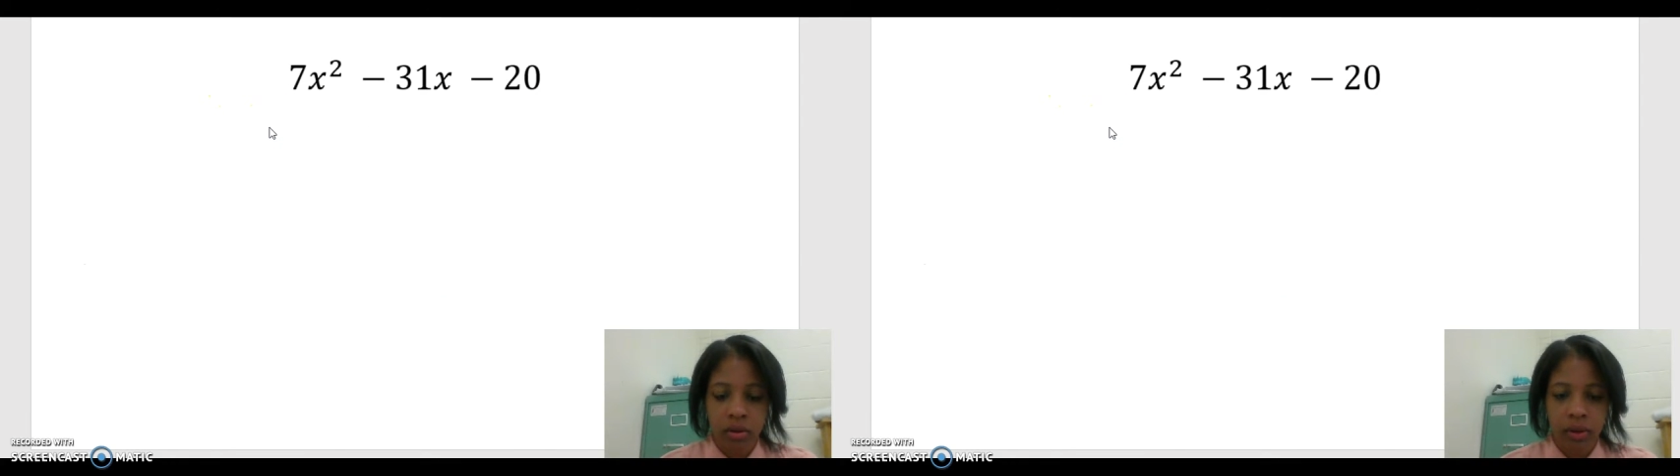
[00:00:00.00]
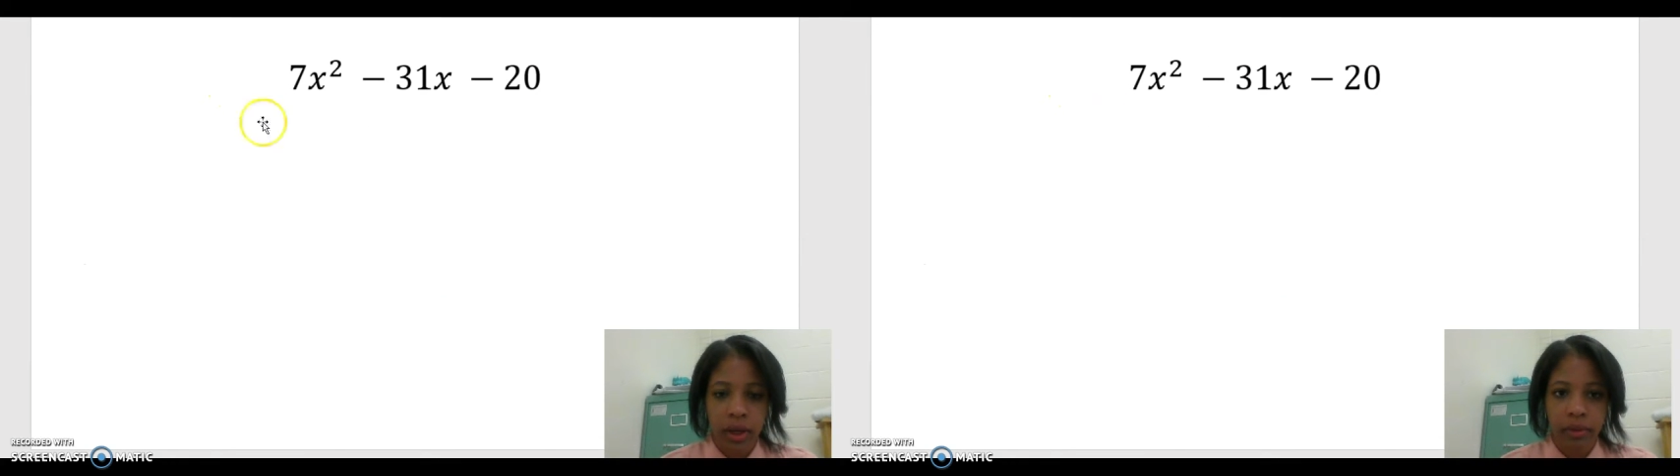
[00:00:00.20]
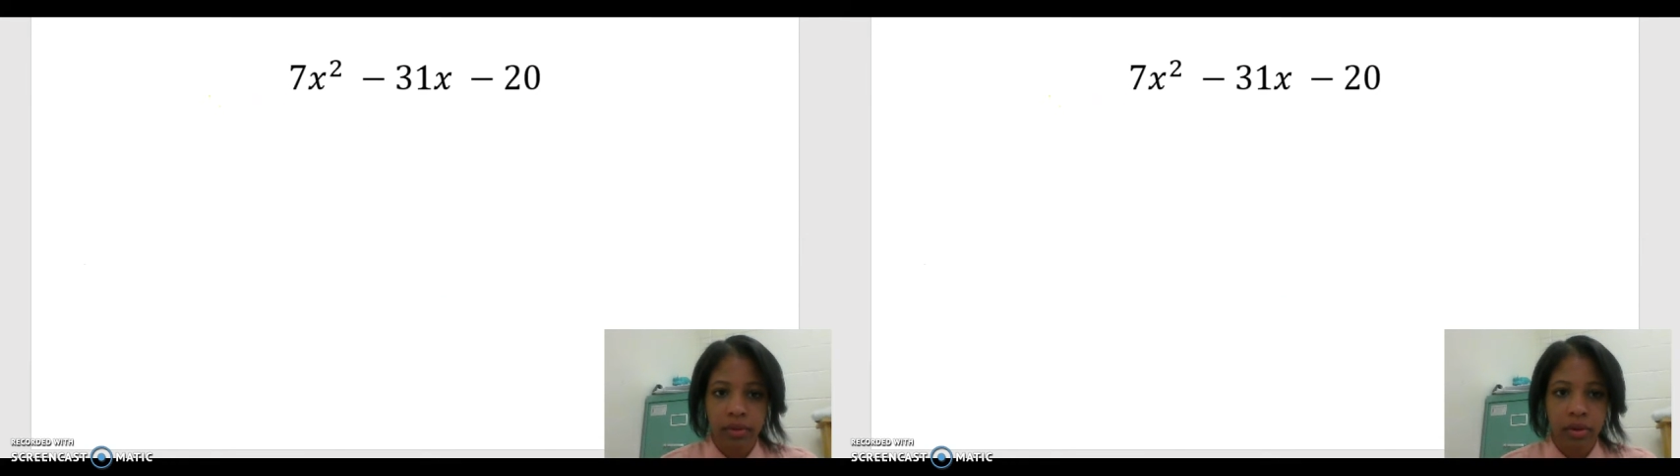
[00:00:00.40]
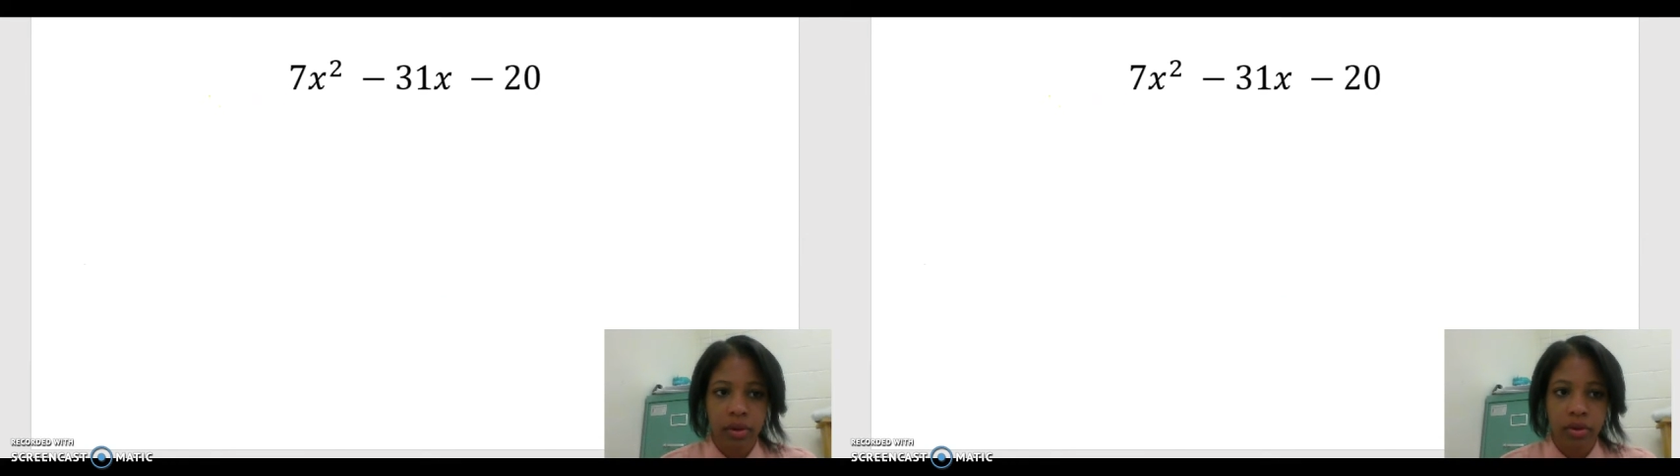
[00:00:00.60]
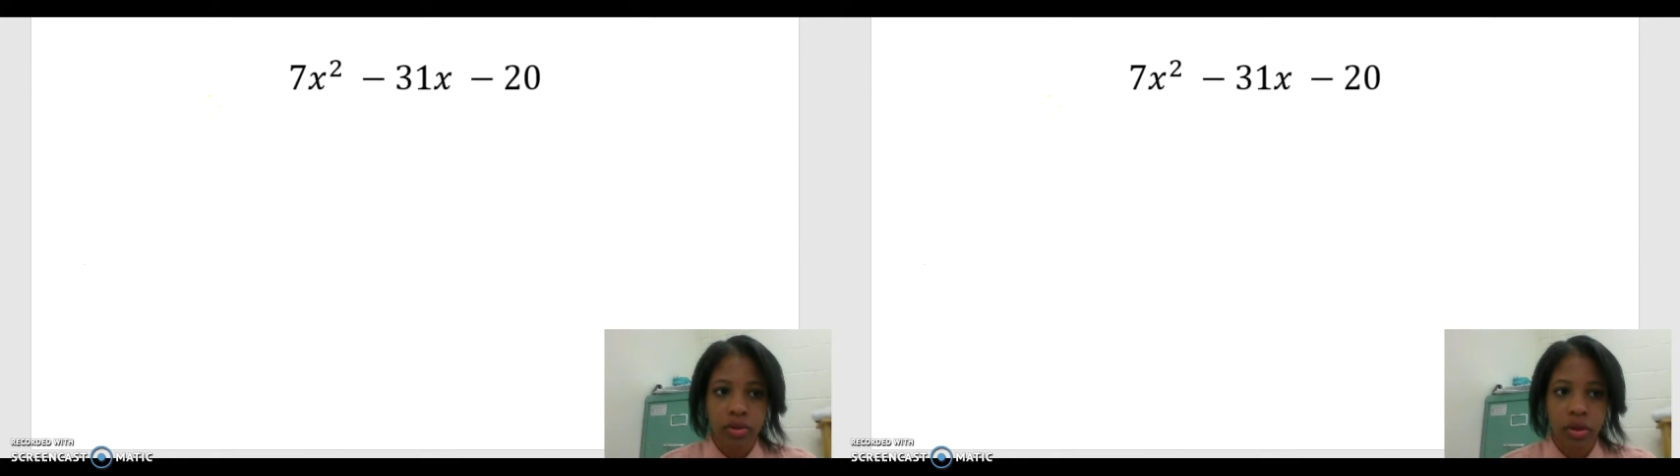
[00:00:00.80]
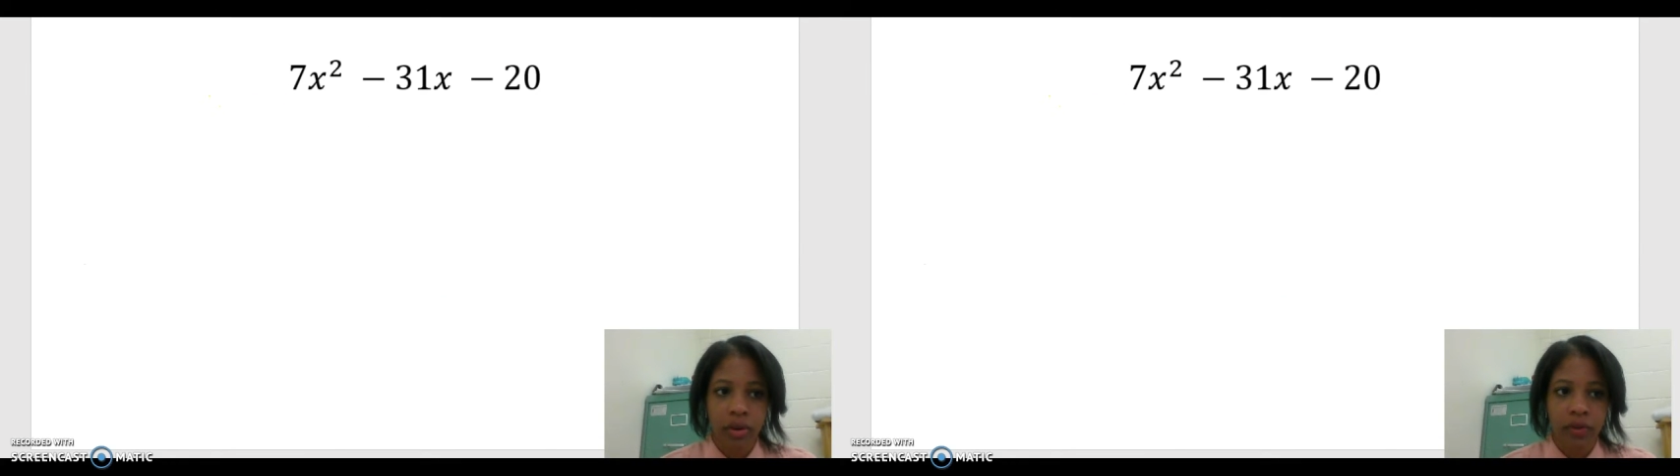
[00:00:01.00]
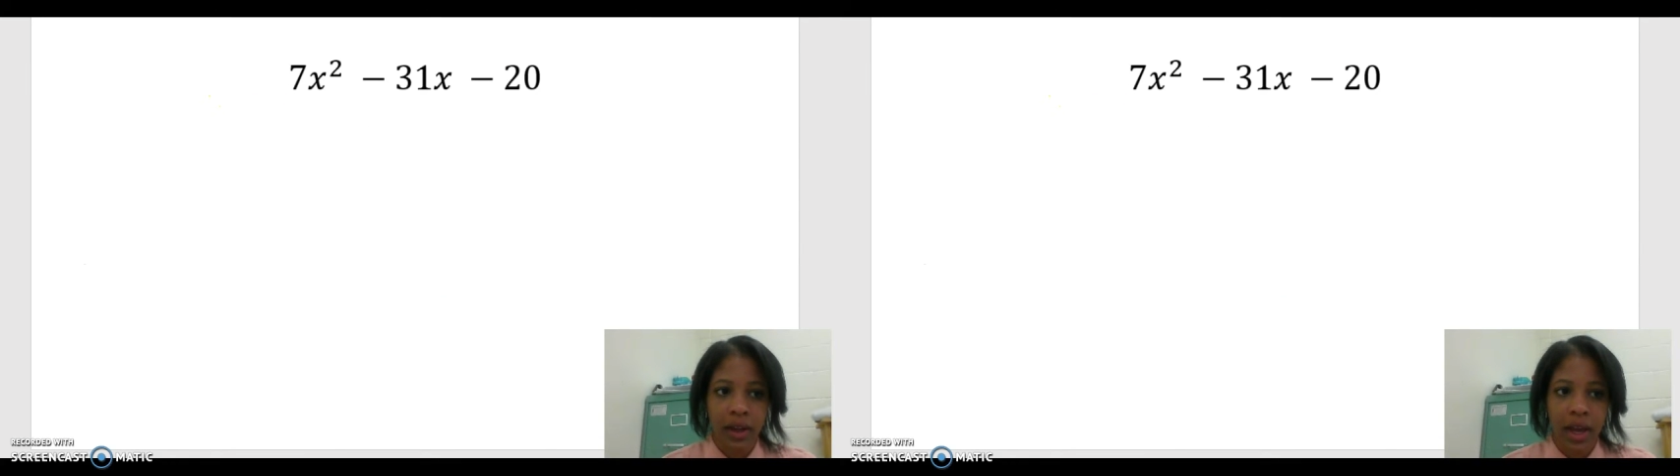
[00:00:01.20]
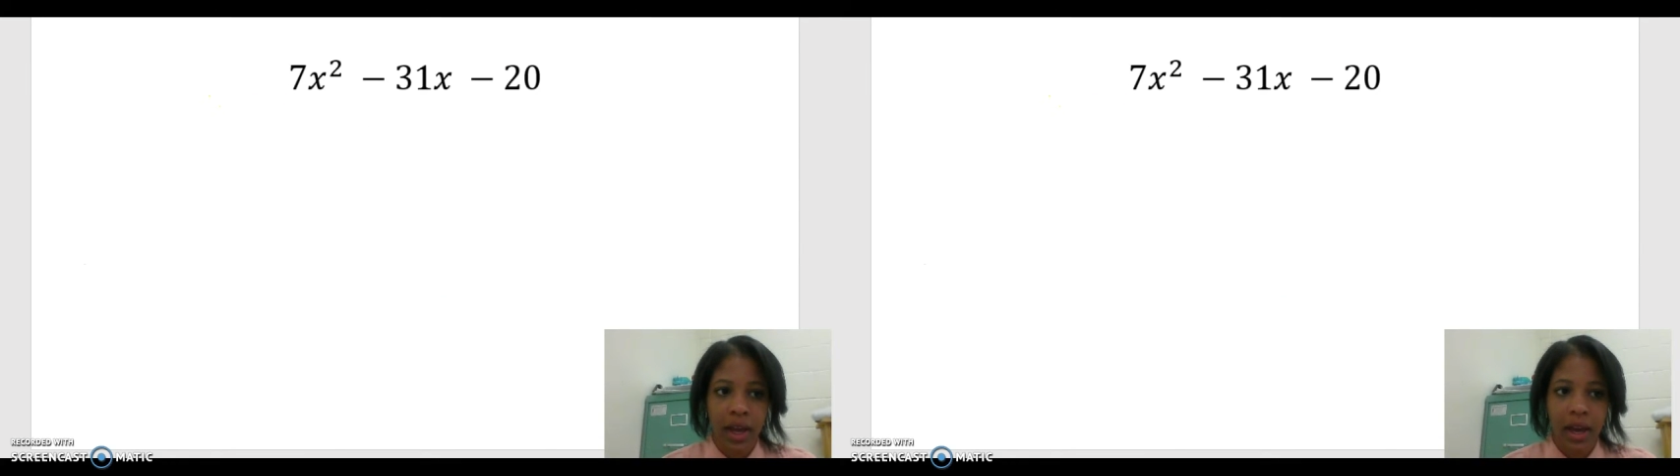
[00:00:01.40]
Okay? So if
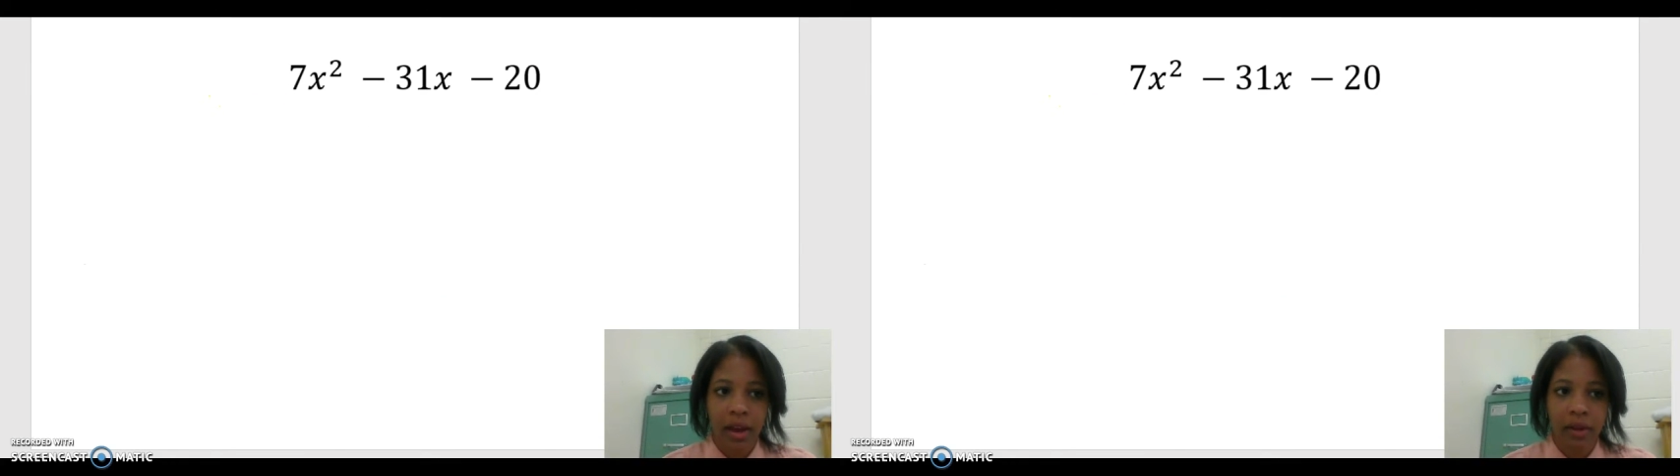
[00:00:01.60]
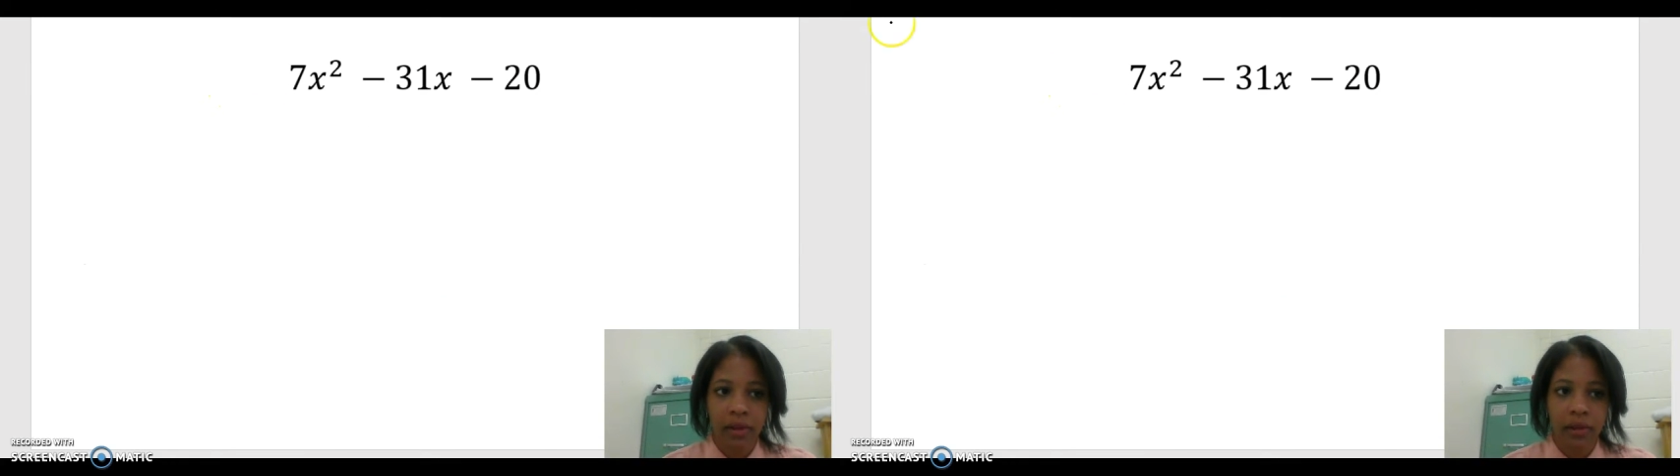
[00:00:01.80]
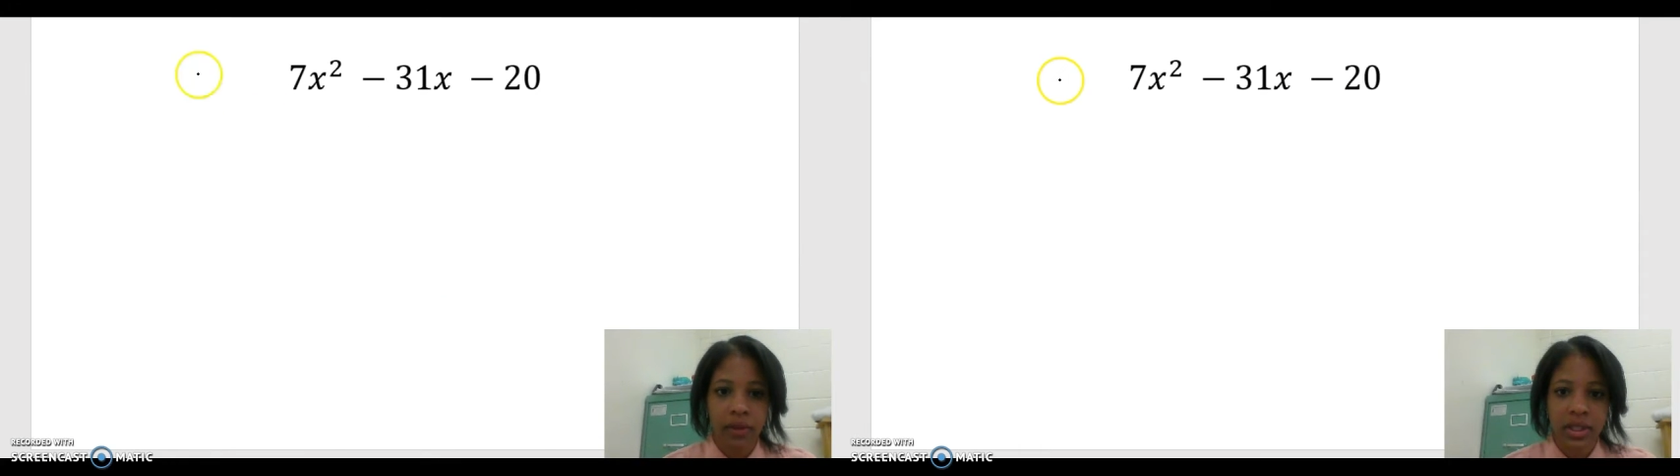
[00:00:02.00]
I have